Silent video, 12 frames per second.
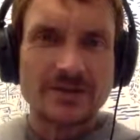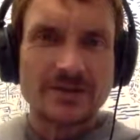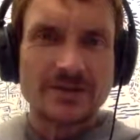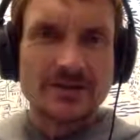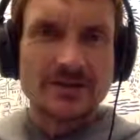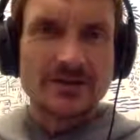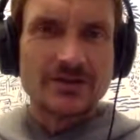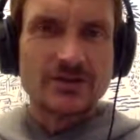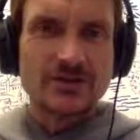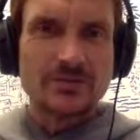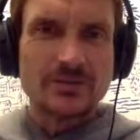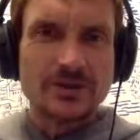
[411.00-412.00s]
should be
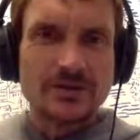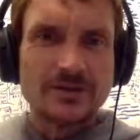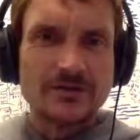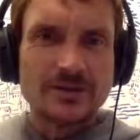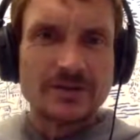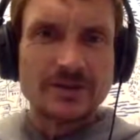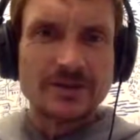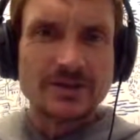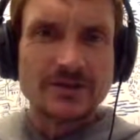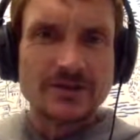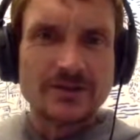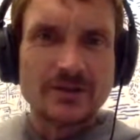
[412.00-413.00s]
cleaned of all
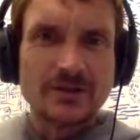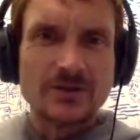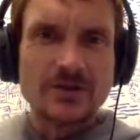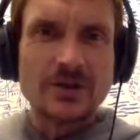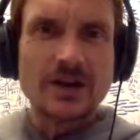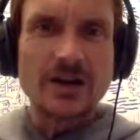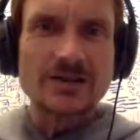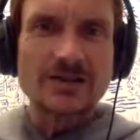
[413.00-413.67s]
toxins.